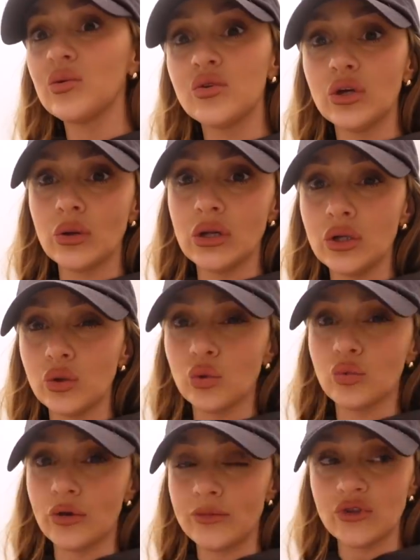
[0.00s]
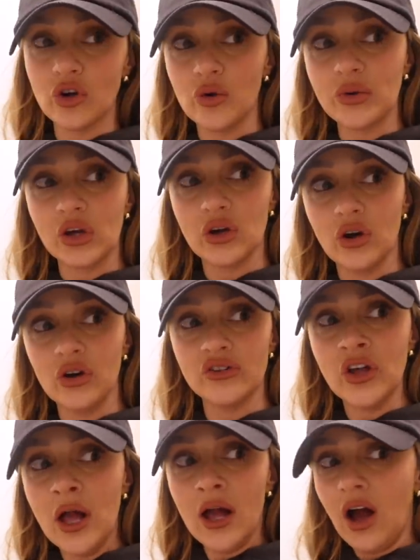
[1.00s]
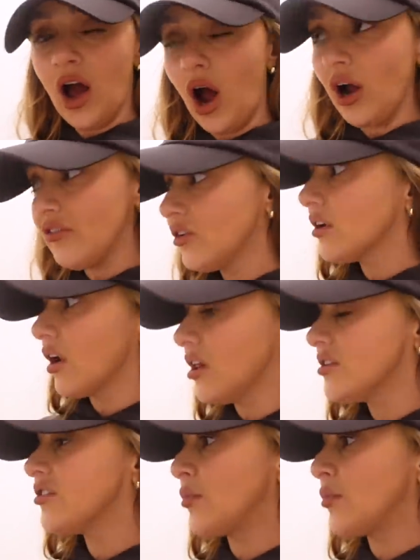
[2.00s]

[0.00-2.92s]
give you a little room tour because I think like this